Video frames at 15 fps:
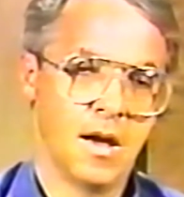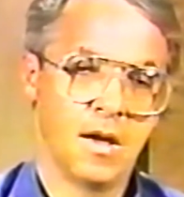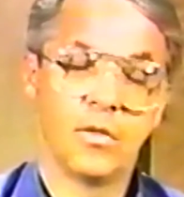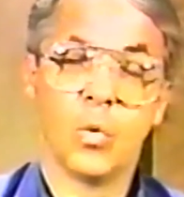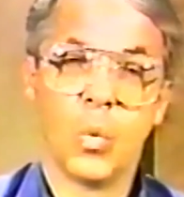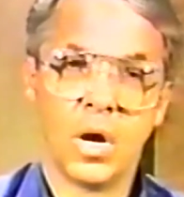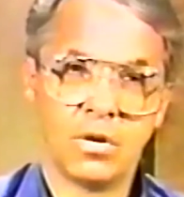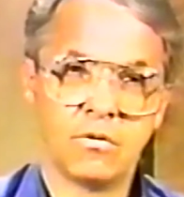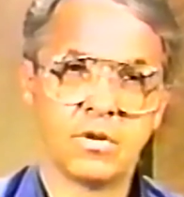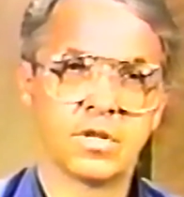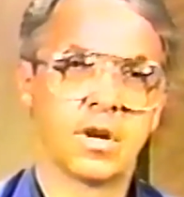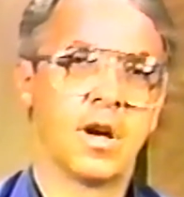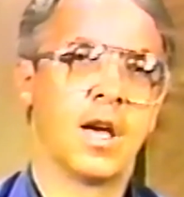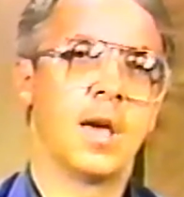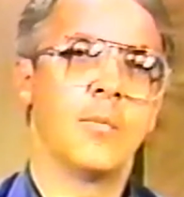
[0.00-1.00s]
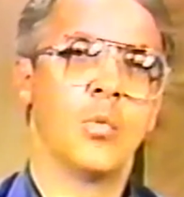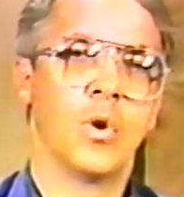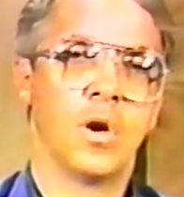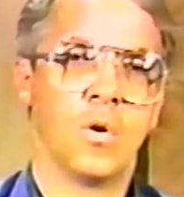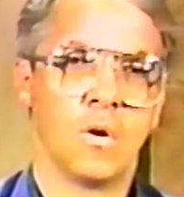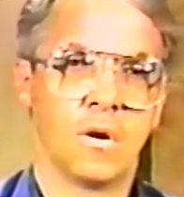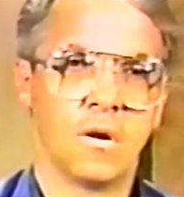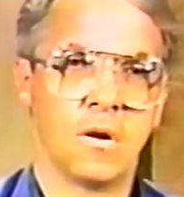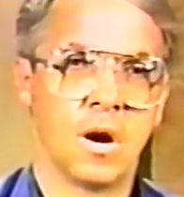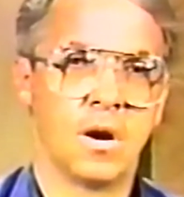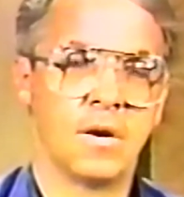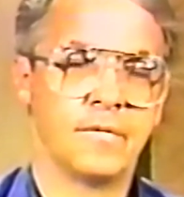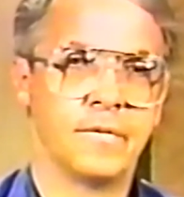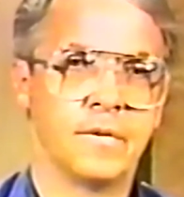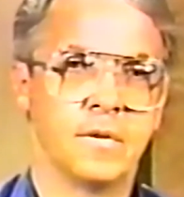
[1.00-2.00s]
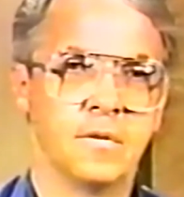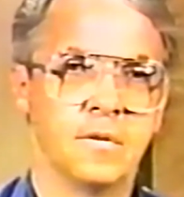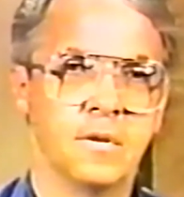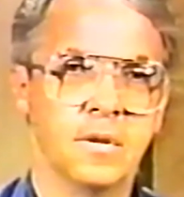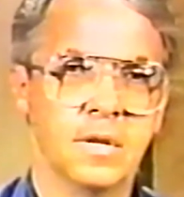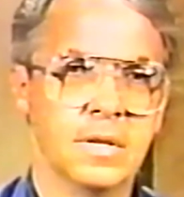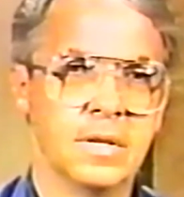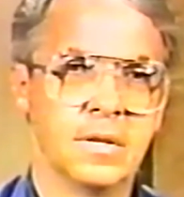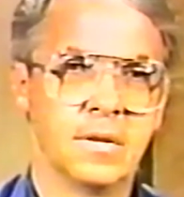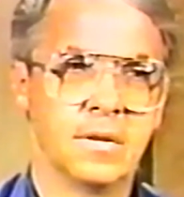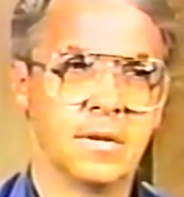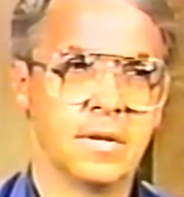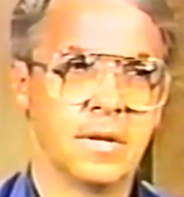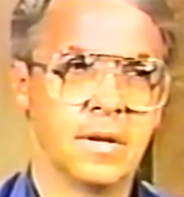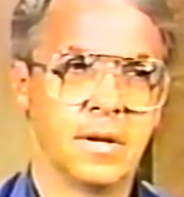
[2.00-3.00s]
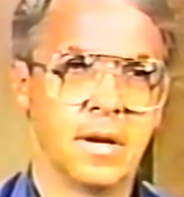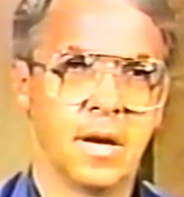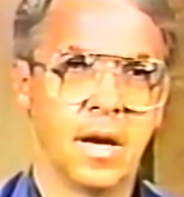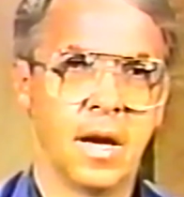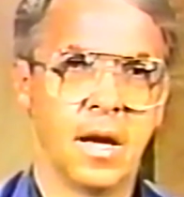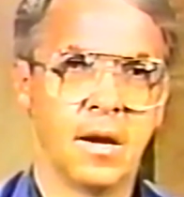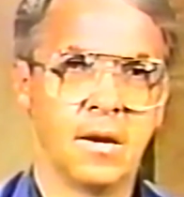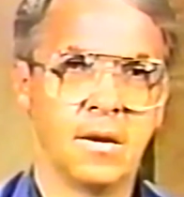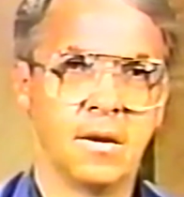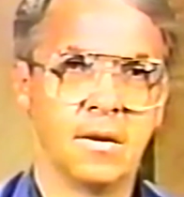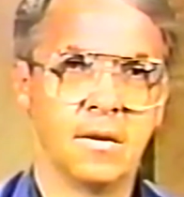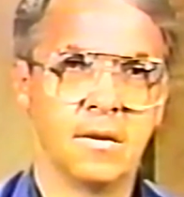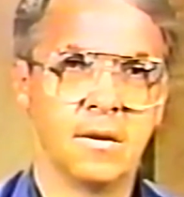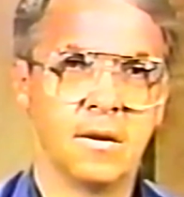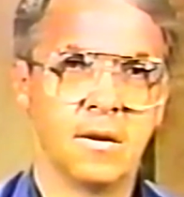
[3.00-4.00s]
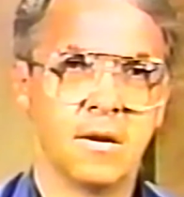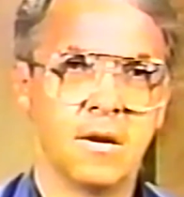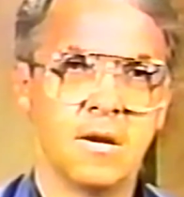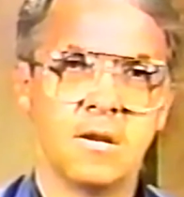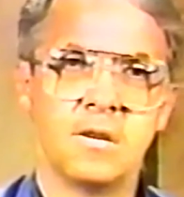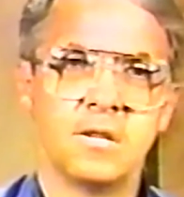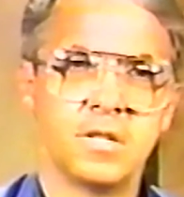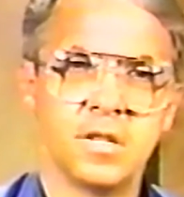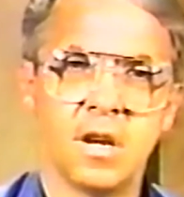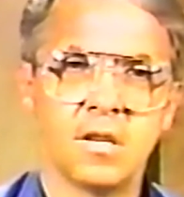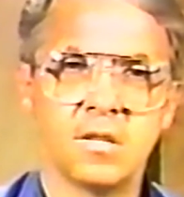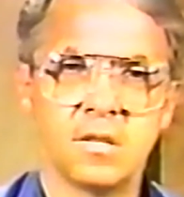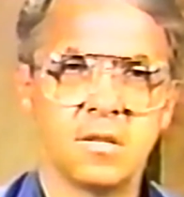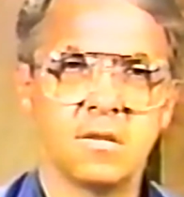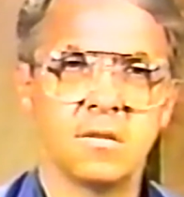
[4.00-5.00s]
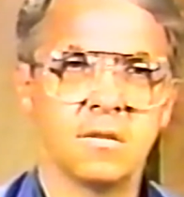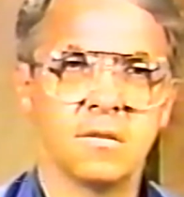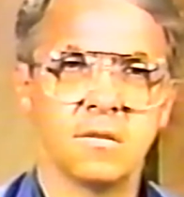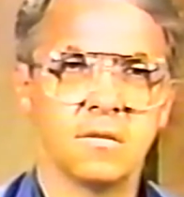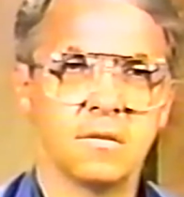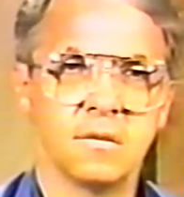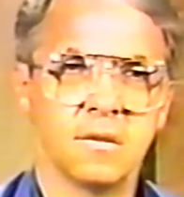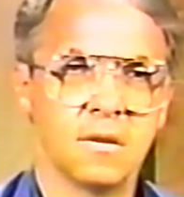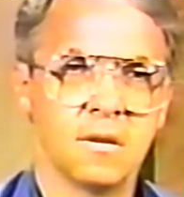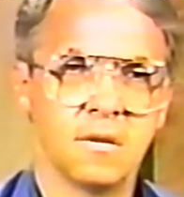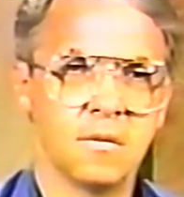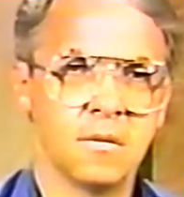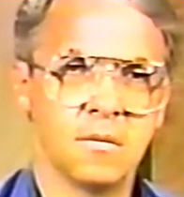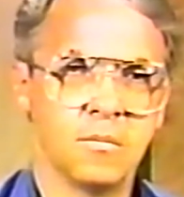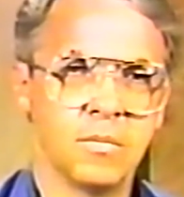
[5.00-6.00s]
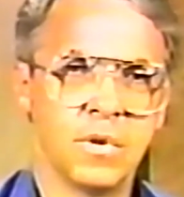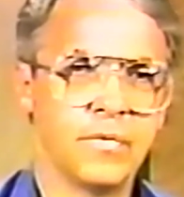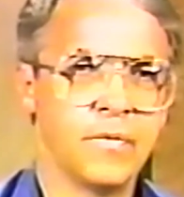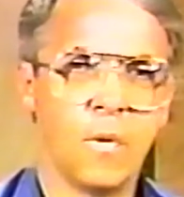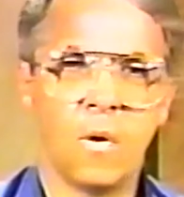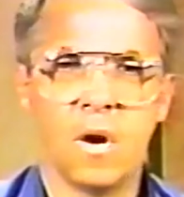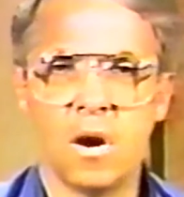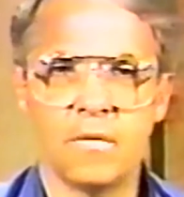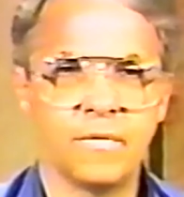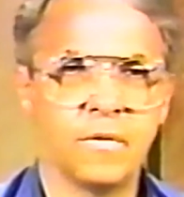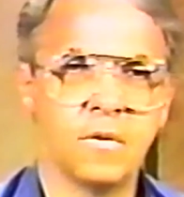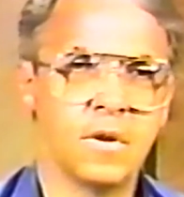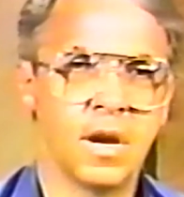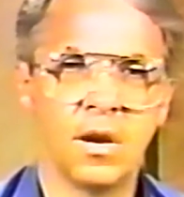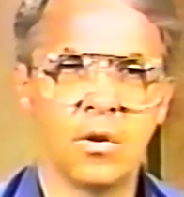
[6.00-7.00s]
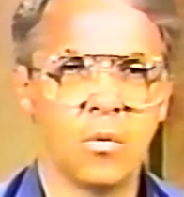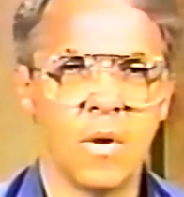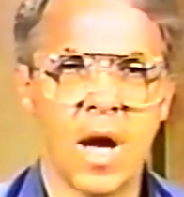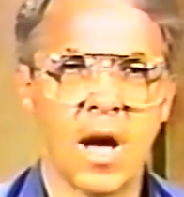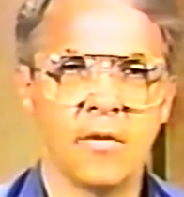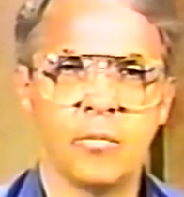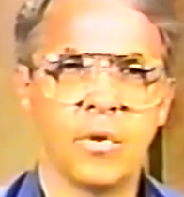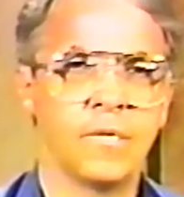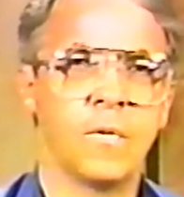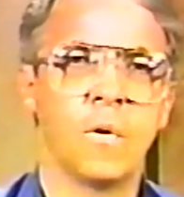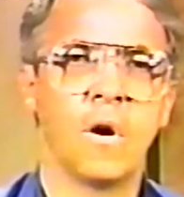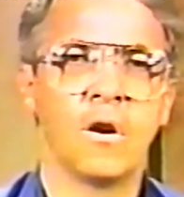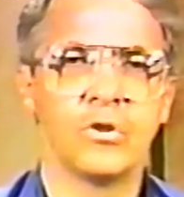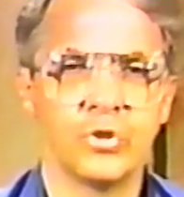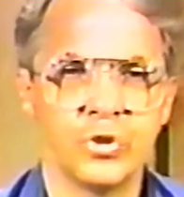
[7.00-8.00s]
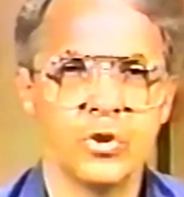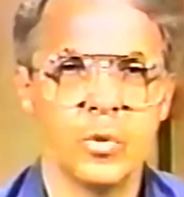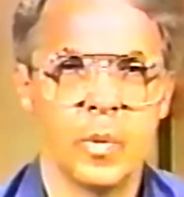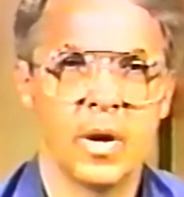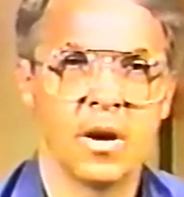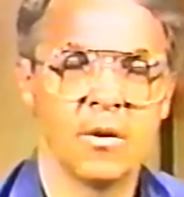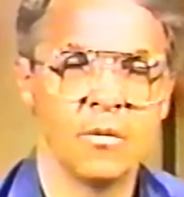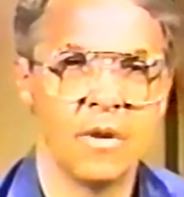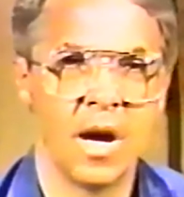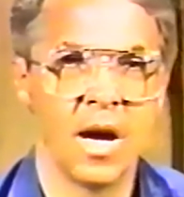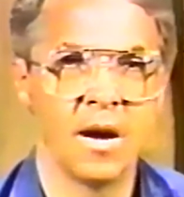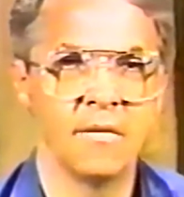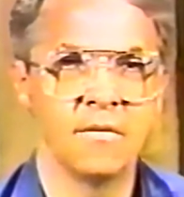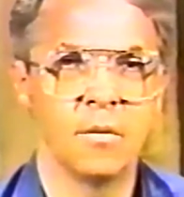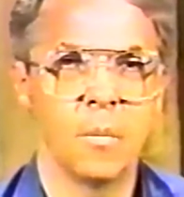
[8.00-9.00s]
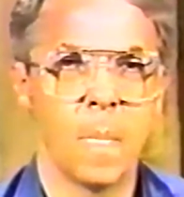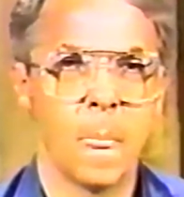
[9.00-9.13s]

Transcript: The waitress came, we ordered our food, and just before our food had arrived, before our soup had arrived,